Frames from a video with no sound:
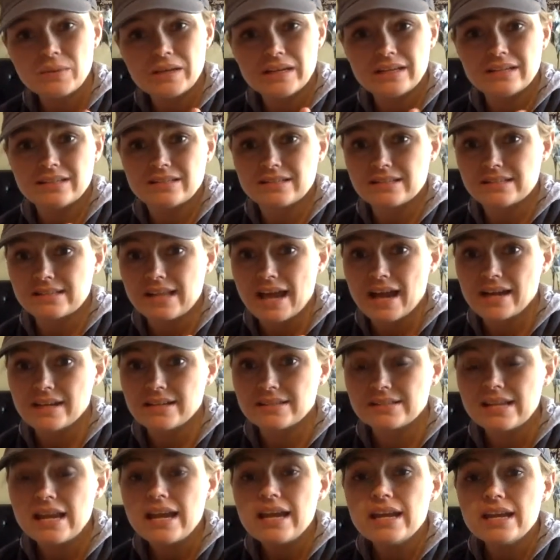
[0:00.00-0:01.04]
we need to decide
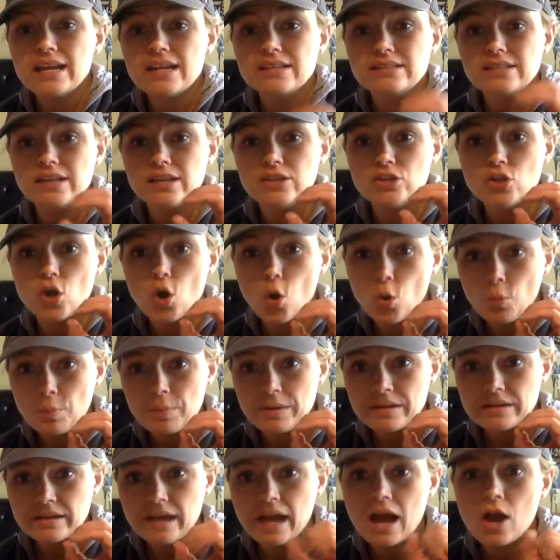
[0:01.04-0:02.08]
is it an
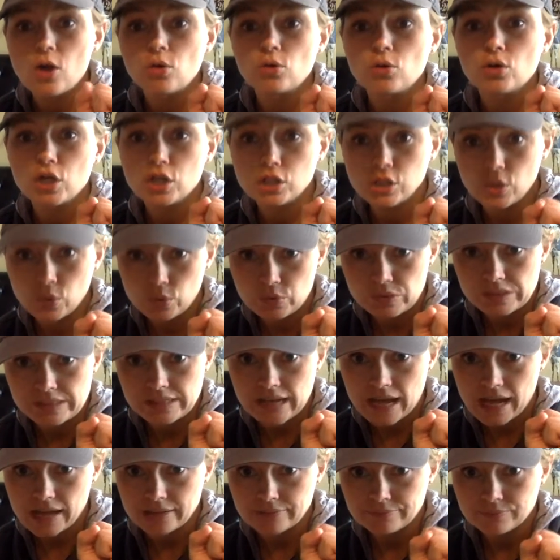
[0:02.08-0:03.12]
open dot or a closed
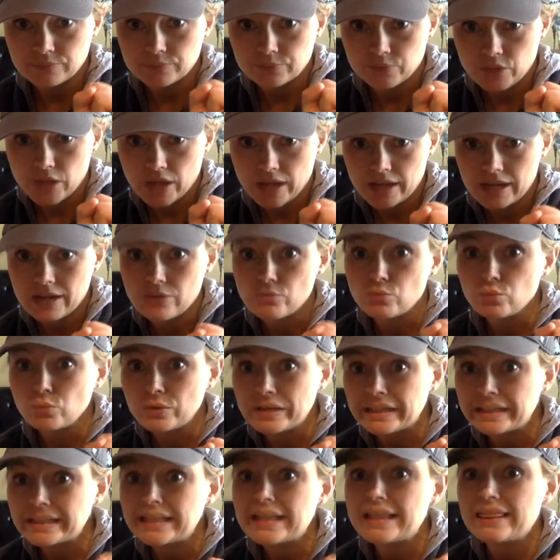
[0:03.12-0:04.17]
dot? Okay, and
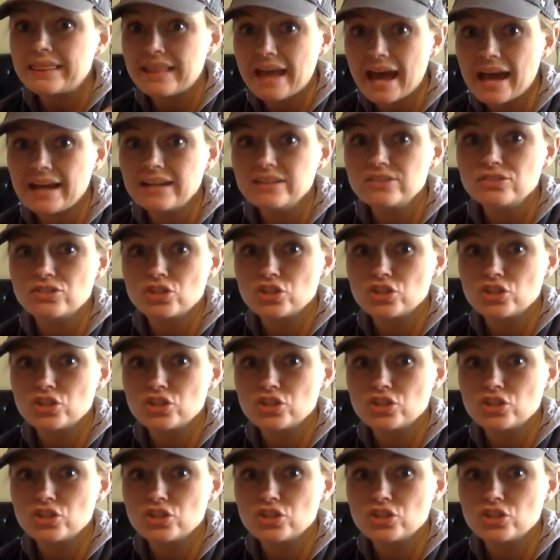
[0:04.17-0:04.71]
really that is